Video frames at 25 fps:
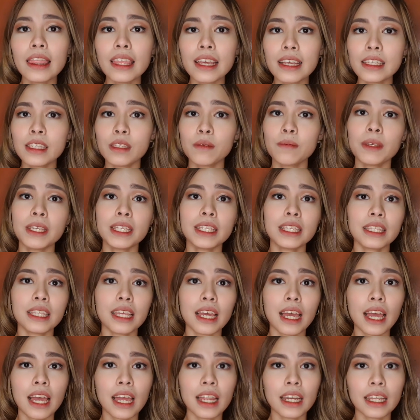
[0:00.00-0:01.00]
this means
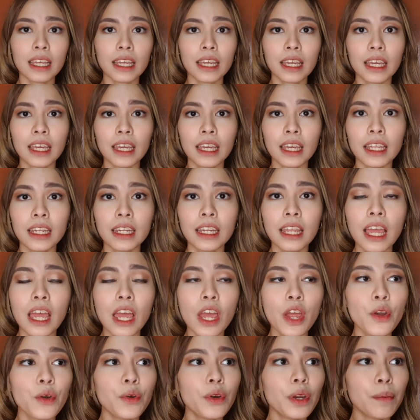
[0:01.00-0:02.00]
that it
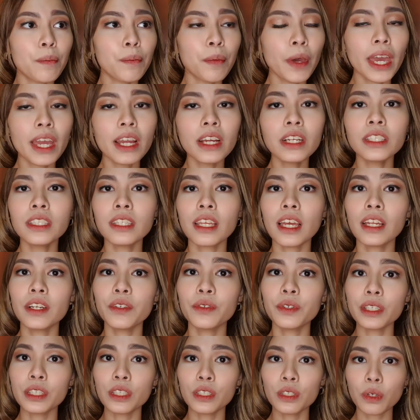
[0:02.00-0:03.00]
repairs
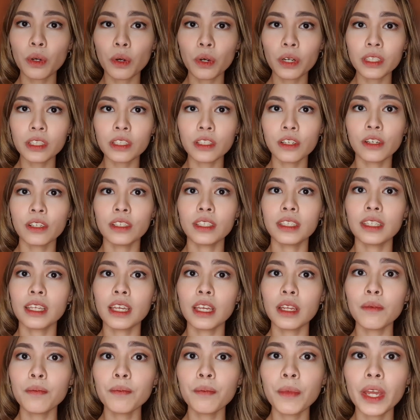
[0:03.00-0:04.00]
and restores your
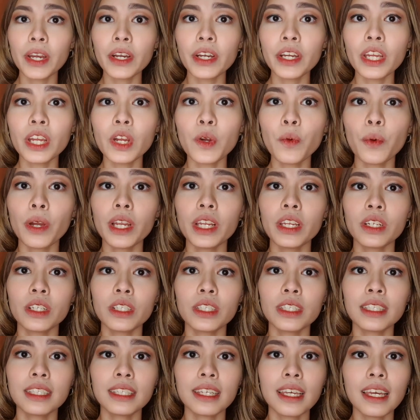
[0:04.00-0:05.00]
skin barrier when
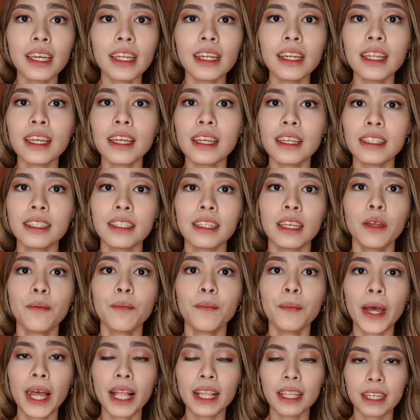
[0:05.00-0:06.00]
your skin is
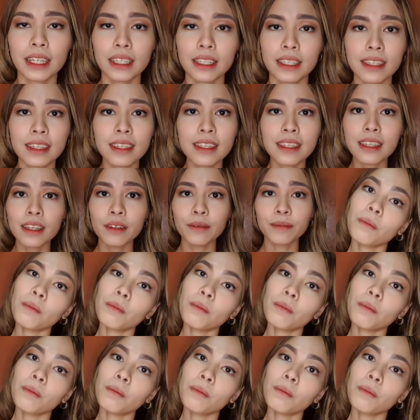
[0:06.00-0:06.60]
imbalanced.